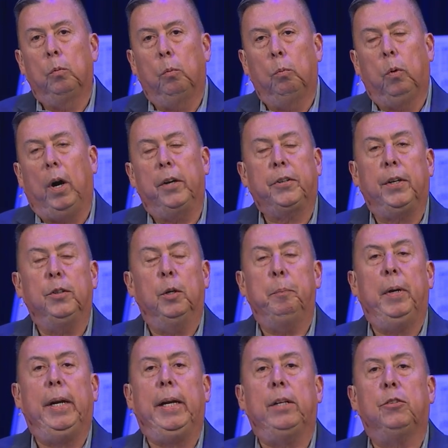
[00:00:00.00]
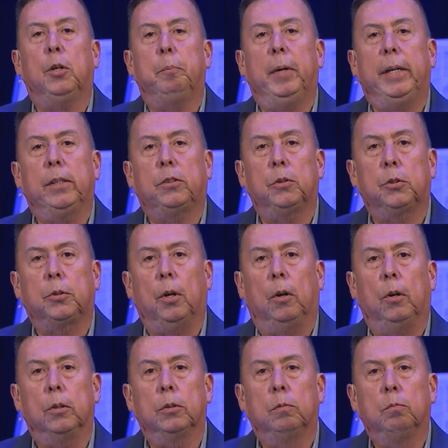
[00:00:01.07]
watching the millions and millions of
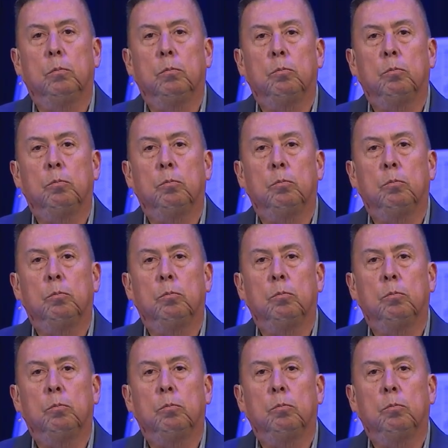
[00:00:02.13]
stars."